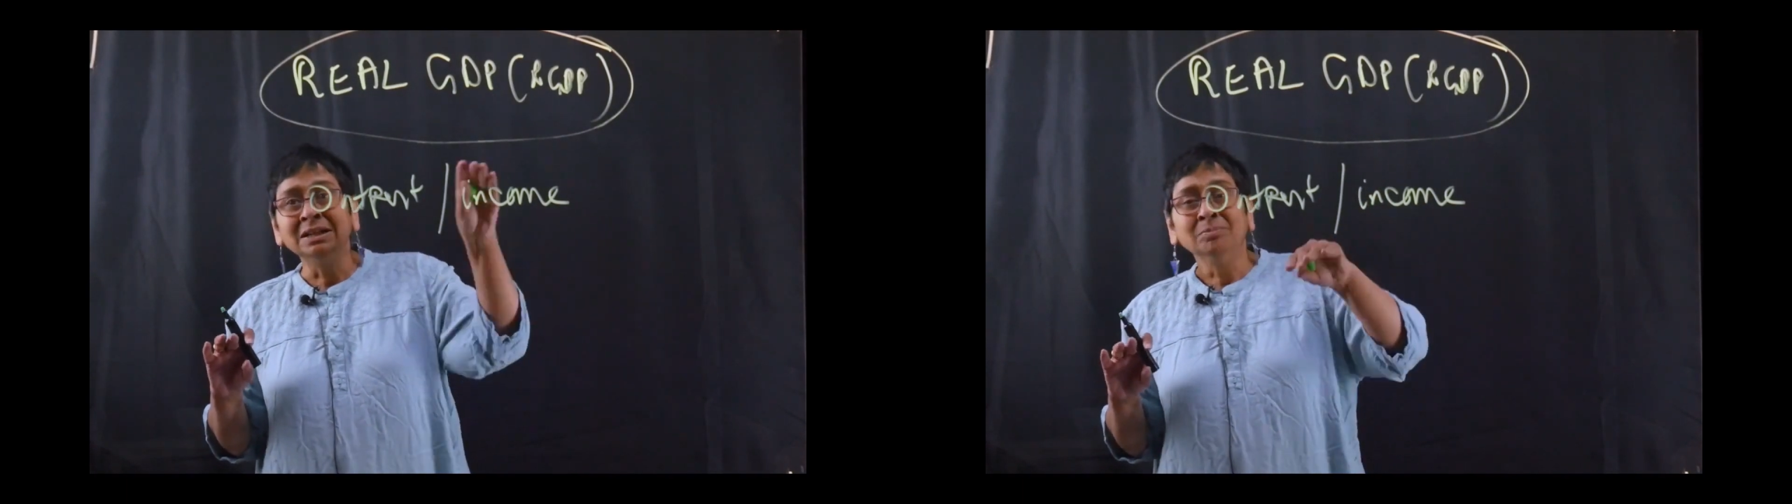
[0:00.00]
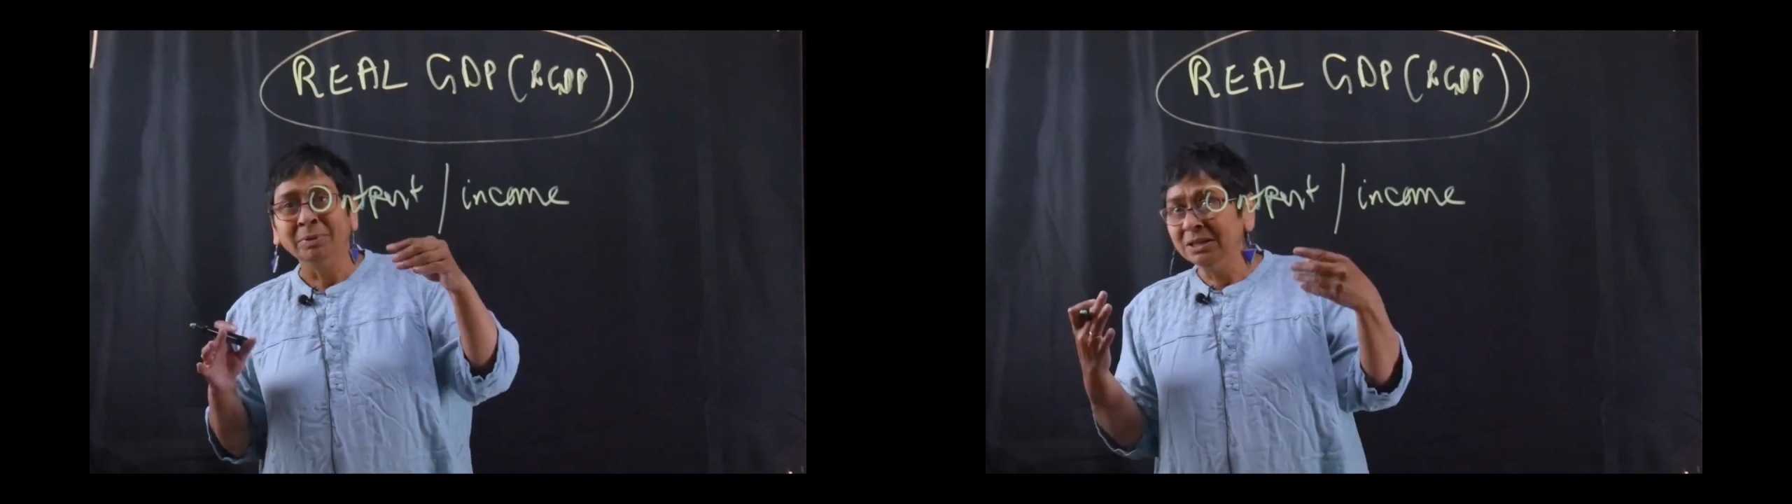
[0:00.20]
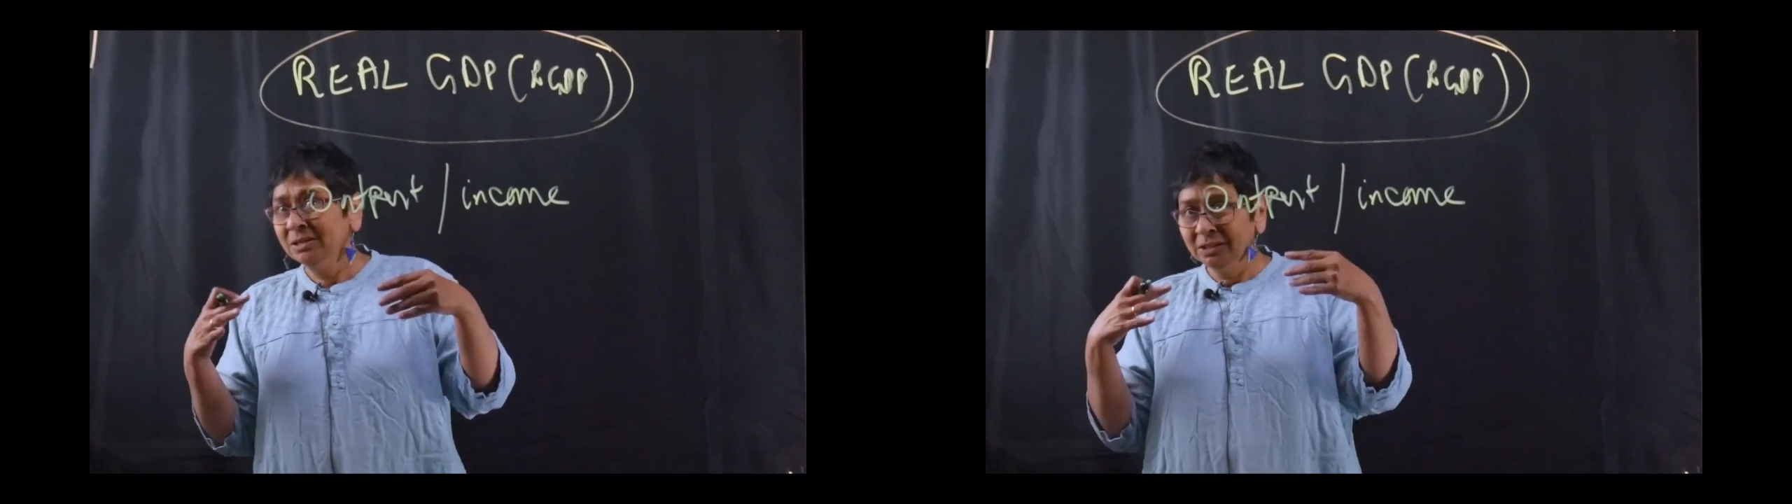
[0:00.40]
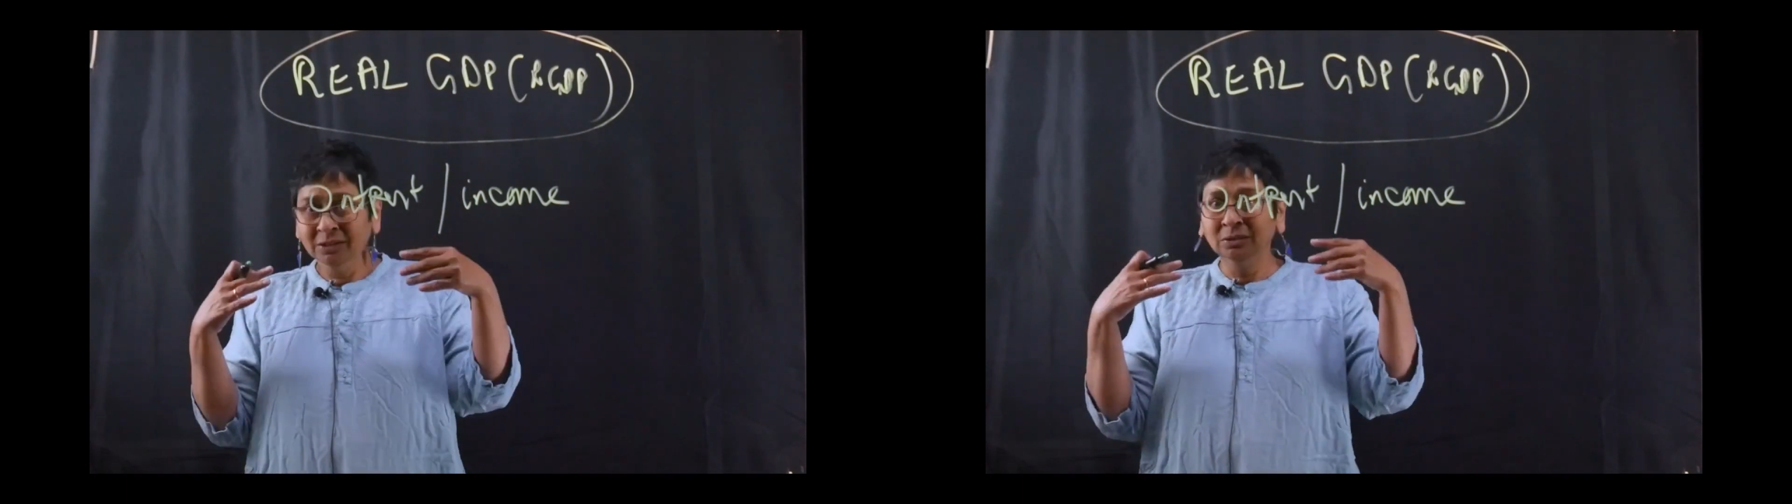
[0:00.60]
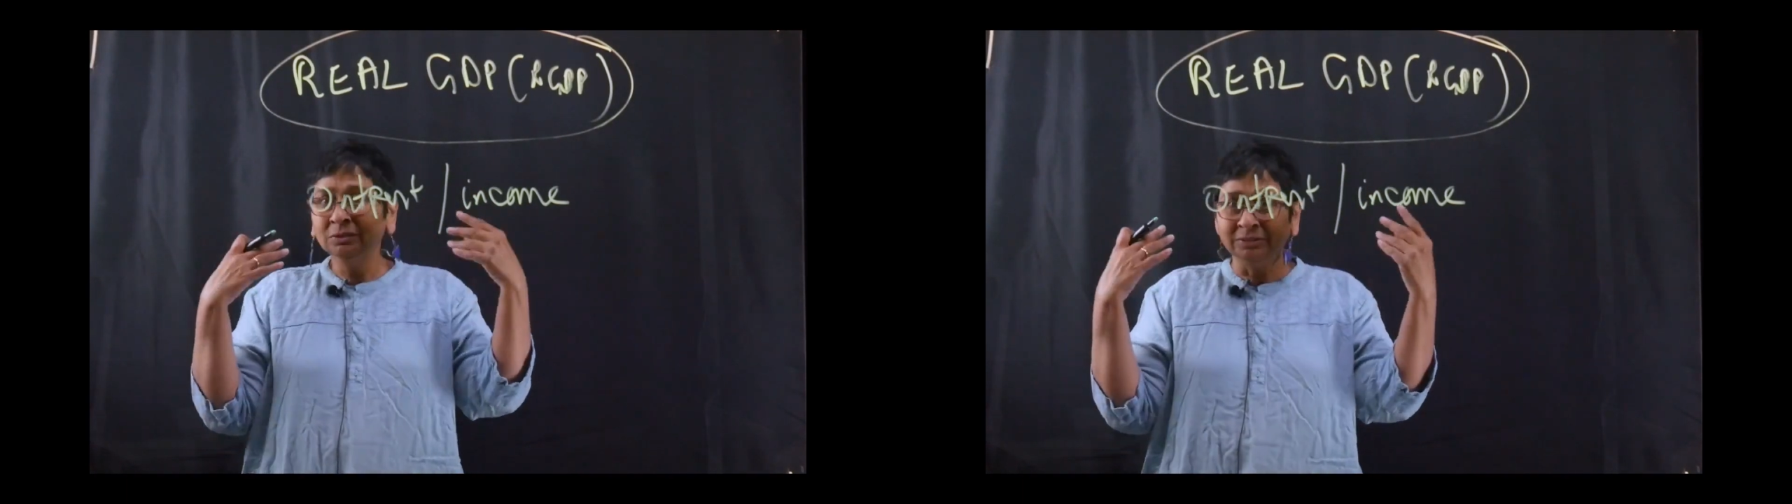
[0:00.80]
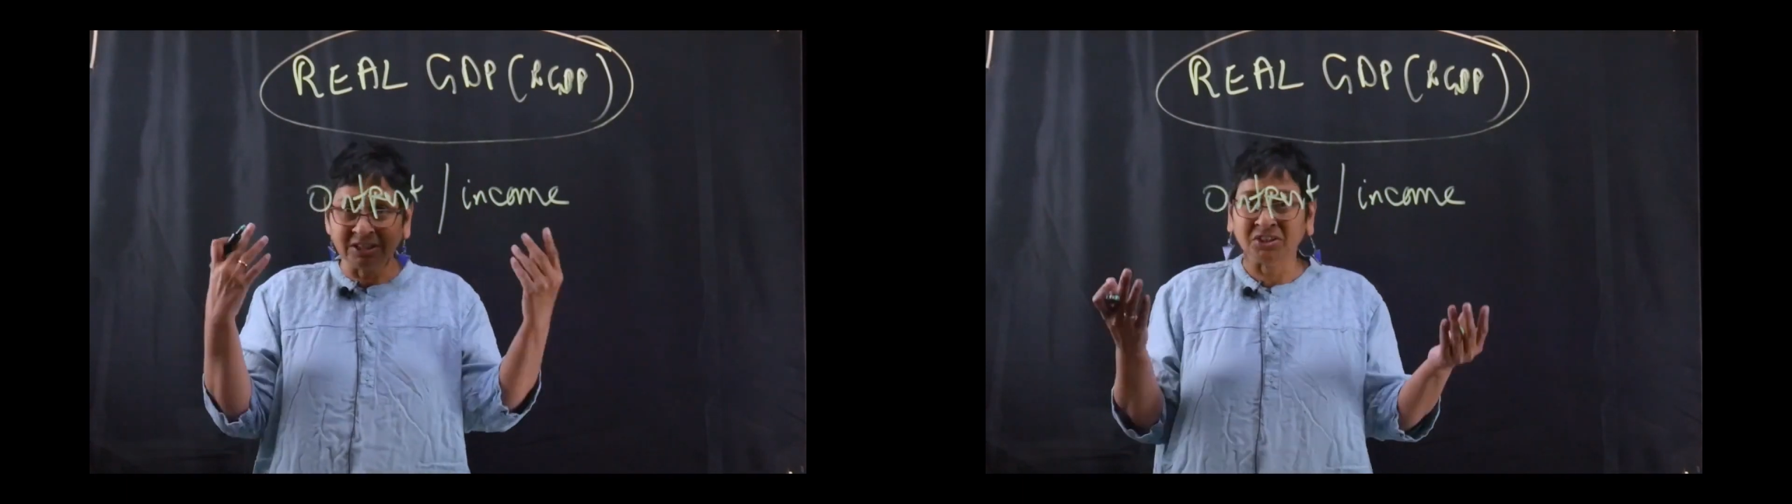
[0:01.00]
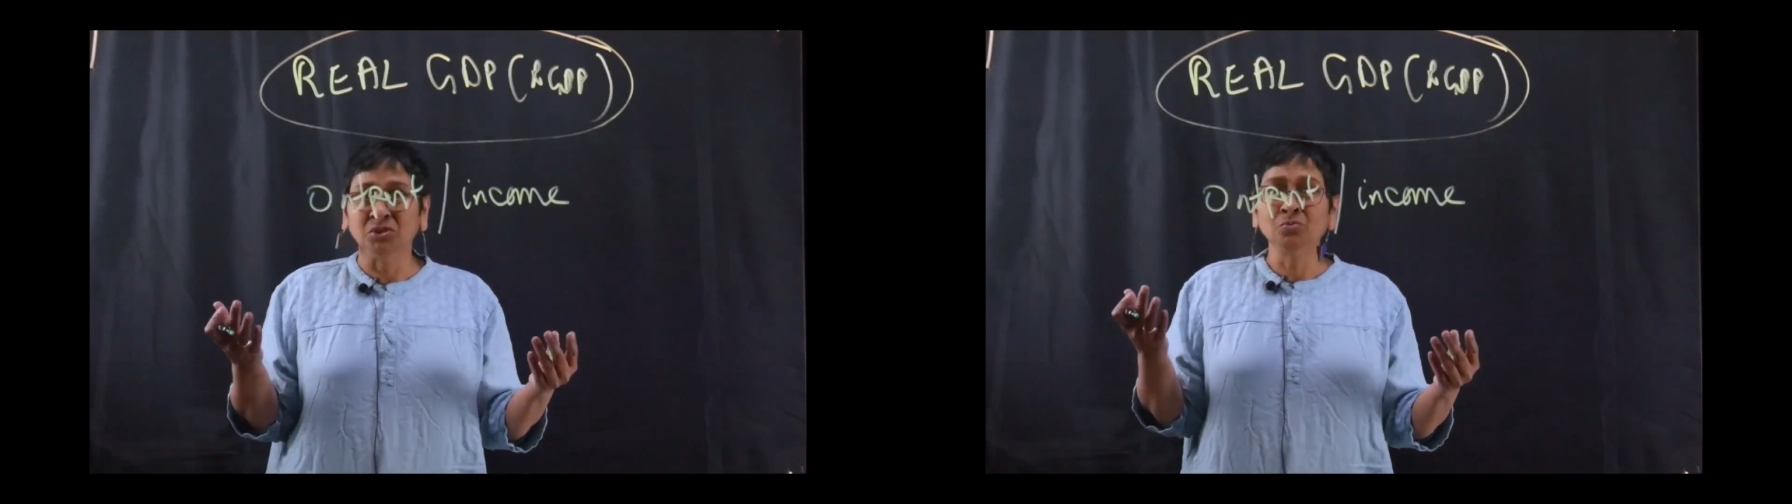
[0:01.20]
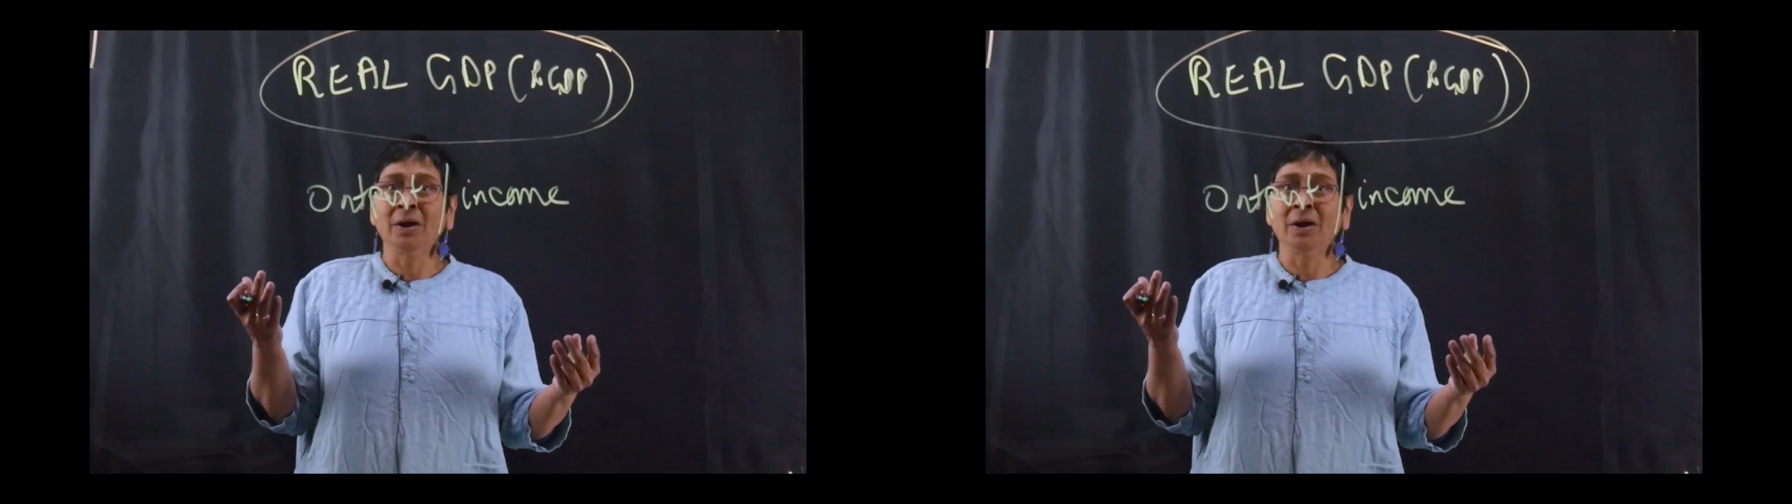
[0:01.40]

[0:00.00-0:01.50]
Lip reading: but this is